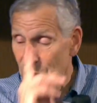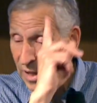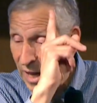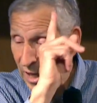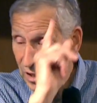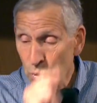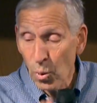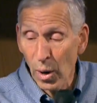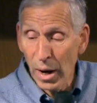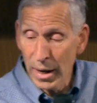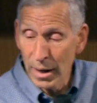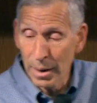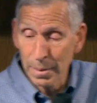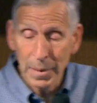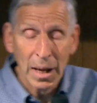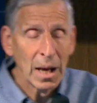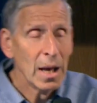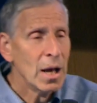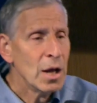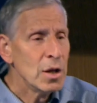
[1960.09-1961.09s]
So that's why
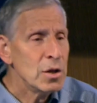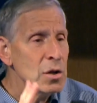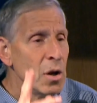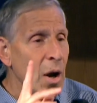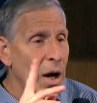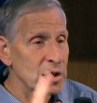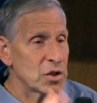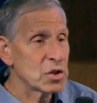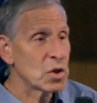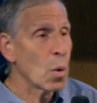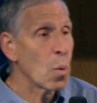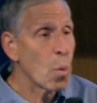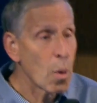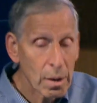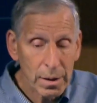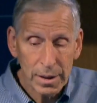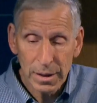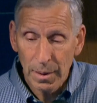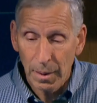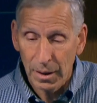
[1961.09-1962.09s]
I'm not so
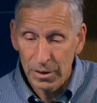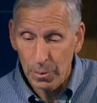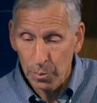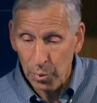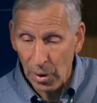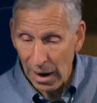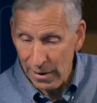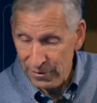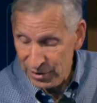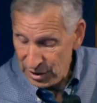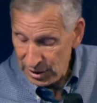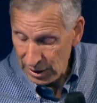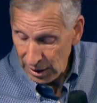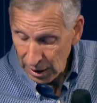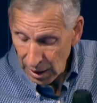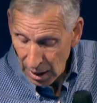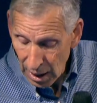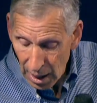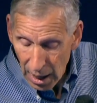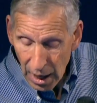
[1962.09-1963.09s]
worried on the
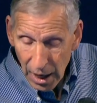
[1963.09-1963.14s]
privacy.